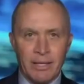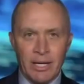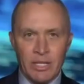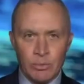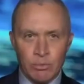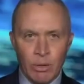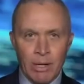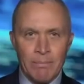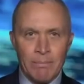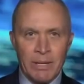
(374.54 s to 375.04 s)

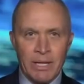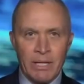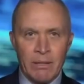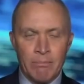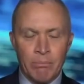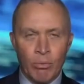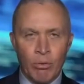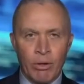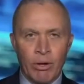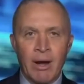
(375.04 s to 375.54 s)
things, one being the
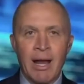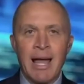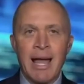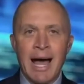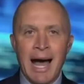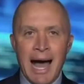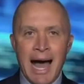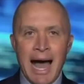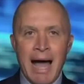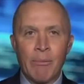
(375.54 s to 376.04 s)
border.
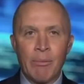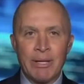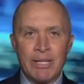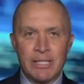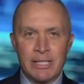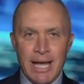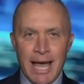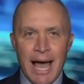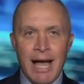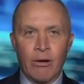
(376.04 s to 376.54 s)
I would
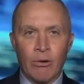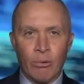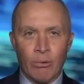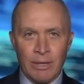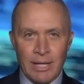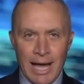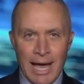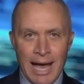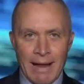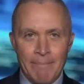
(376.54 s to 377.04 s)
tackle
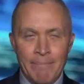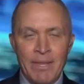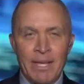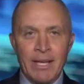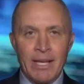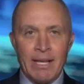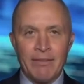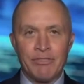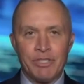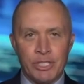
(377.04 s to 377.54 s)
that.
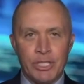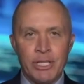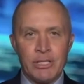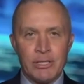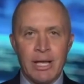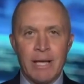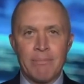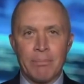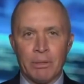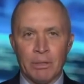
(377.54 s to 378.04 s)
If
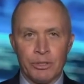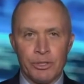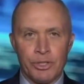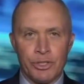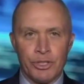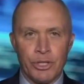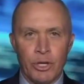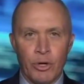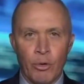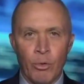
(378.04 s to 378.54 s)
she's able to
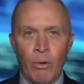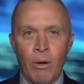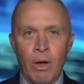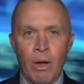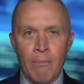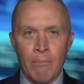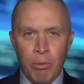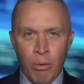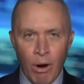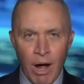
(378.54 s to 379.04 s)
show
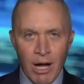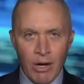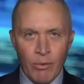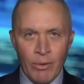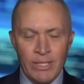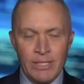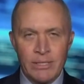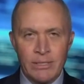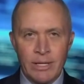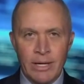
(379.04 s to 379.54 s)

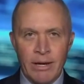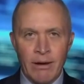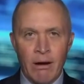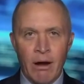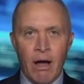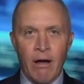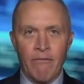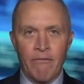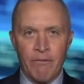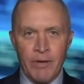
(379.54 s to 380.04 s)
progress
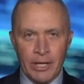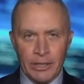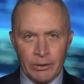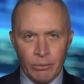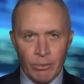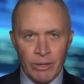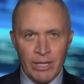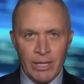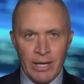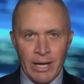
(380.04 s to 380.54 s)
there, a
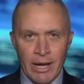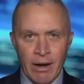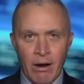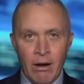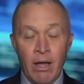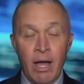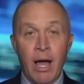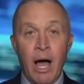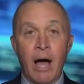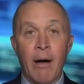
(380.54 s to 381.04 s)
victory
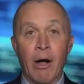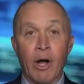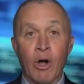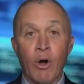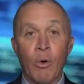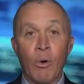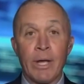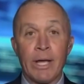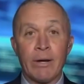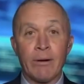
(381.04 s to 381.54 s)
there, a
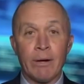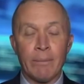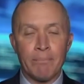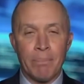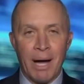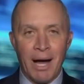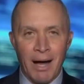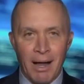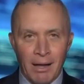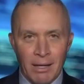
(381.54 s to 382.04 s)
coherent
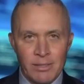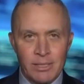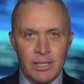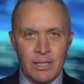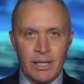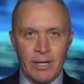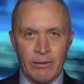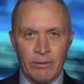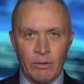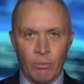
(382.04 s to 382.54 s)
policy
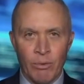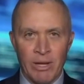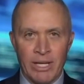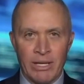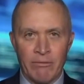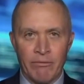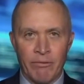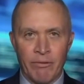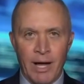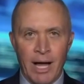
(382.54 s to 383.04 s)
there that we
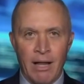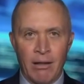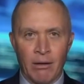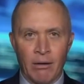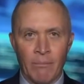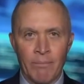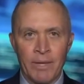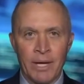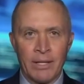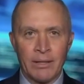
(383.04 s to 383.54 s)
can
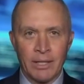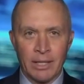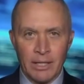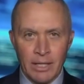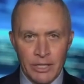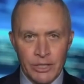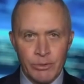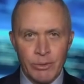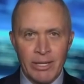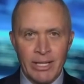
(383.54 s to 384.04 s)
follow, the
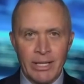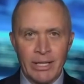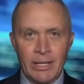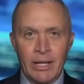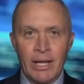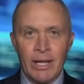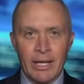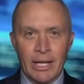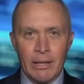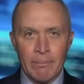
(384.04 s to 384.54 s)
country
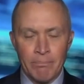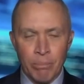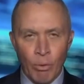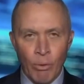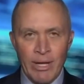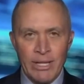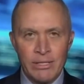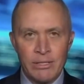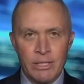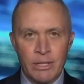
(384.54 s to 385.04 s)
can
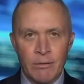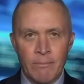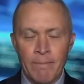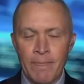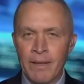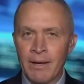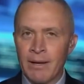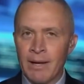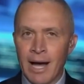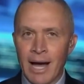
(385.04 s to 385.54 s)
point to,
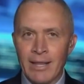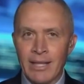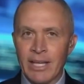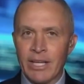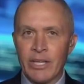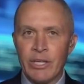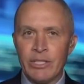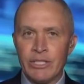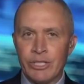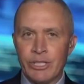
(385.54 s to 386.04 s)
I
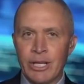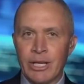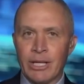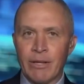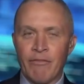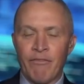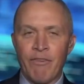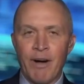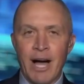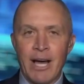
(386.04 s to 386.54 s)
think she
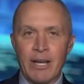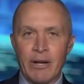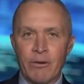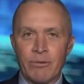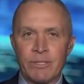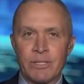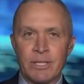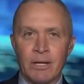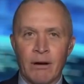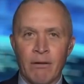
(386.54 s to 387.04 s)
could find
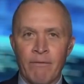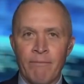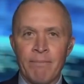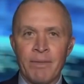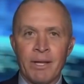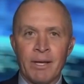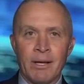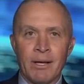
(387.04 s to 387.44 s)
herself